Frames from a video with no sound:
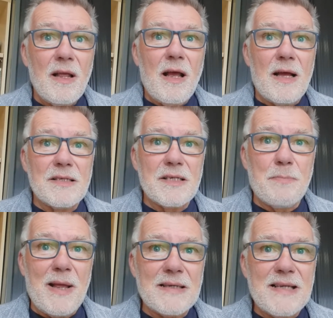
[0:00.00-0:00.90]
I
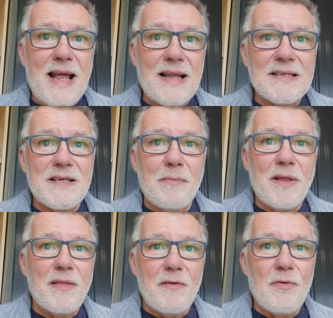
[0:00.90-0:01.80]
suspect, and
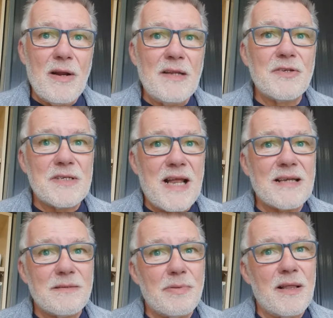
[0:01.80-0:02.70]
something that really just
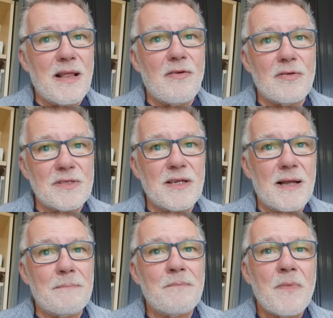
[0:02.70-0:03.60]
had to be there on
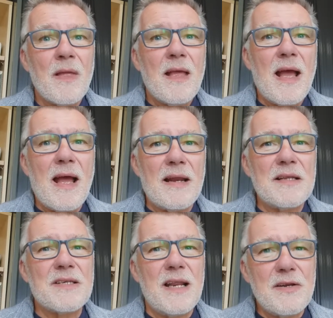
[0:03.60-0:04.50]
time. And
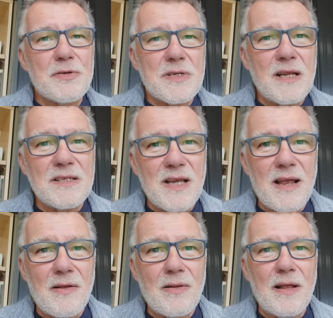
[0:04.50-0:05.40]
it's an interesting
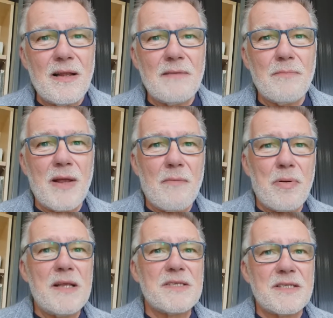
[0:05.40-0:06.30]
tale, and
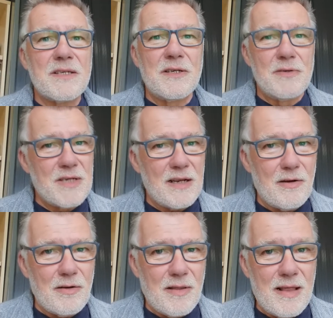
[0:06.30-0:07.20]
please do take a
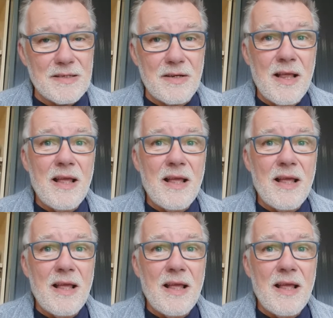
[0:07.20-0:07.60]
look at that.